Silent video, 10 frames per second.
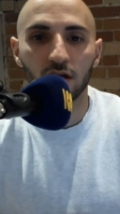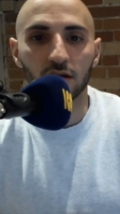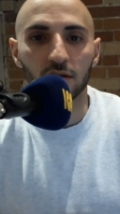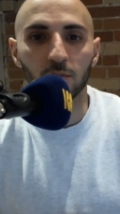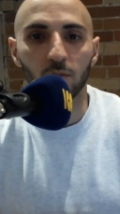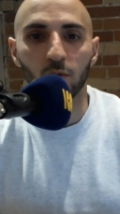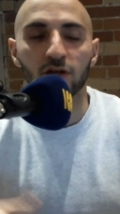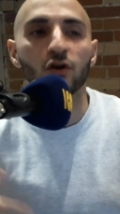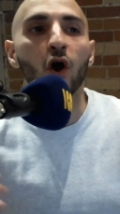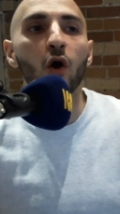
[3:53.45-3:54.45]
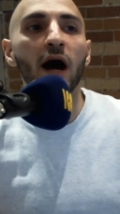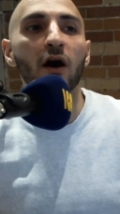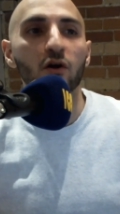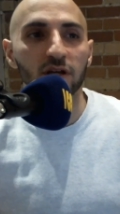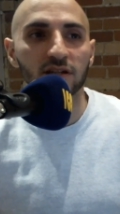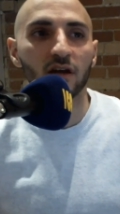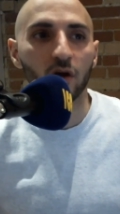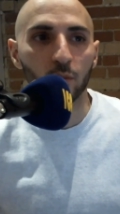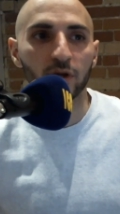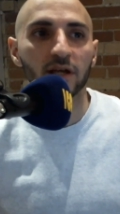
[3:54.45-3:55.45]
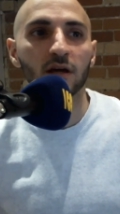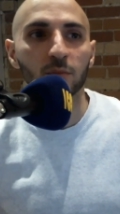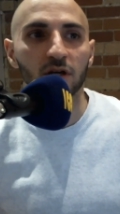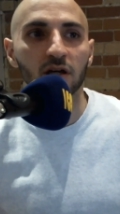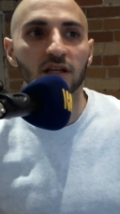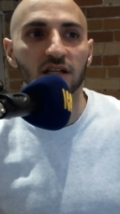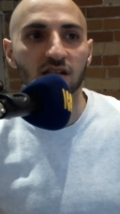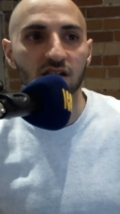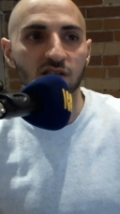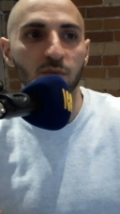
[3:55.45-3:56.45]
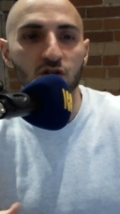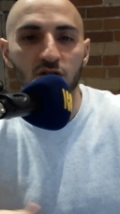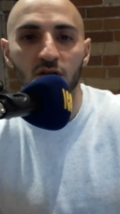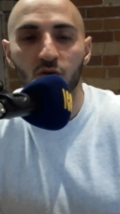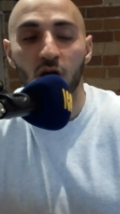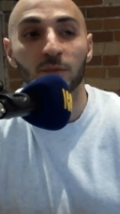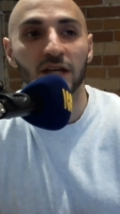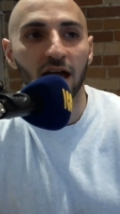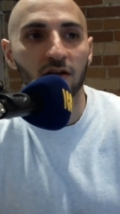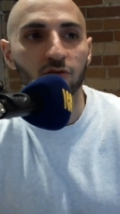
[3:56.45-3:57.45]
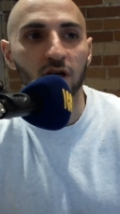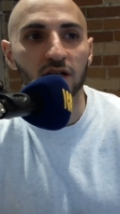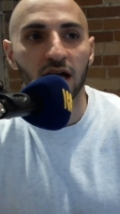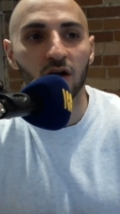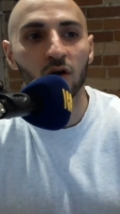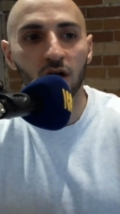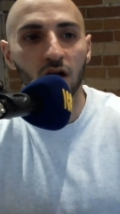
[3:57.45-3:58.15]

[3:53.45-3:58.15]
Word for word: um, we know how great they are bringing up young kids and especially the crop they have right now.